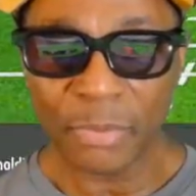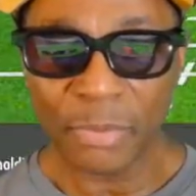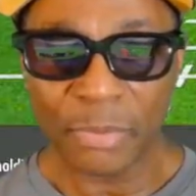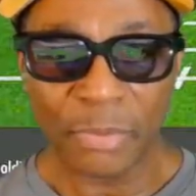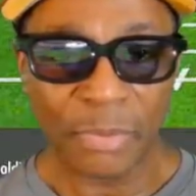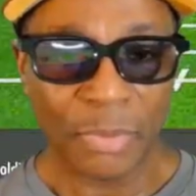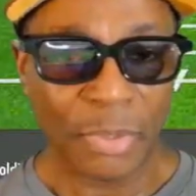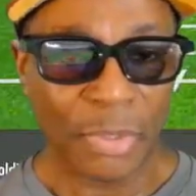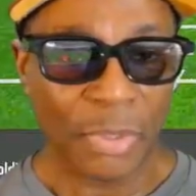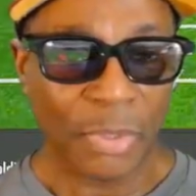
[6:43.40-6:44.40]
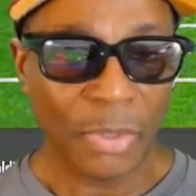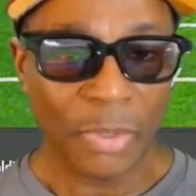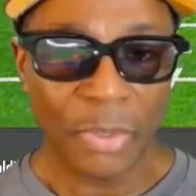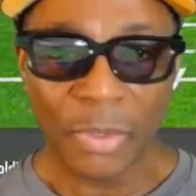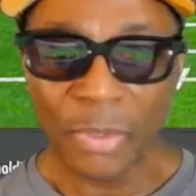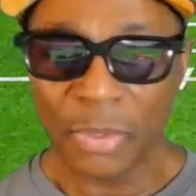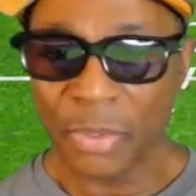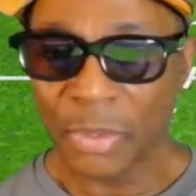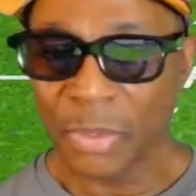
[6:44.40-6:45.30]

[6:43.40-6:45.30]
Nothing is said.